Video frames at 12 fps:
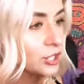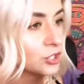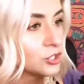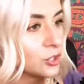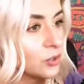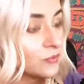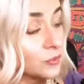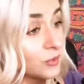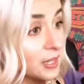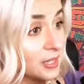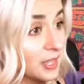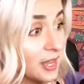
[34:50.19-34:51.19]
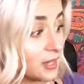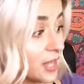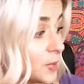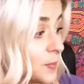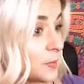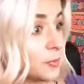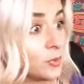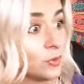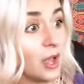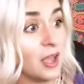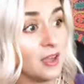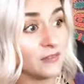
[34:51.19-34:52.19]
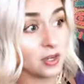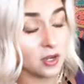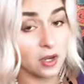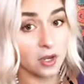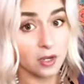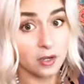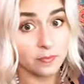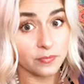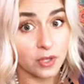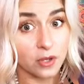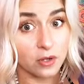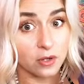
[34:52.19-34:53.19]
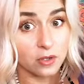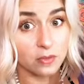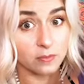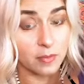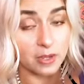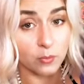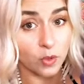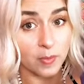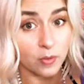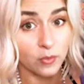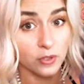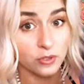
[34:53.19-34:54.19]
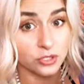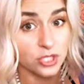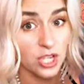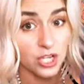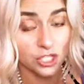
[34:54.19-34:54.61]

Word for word: So if you like that, a lot of people, I have a, um, on my, one of my oilers,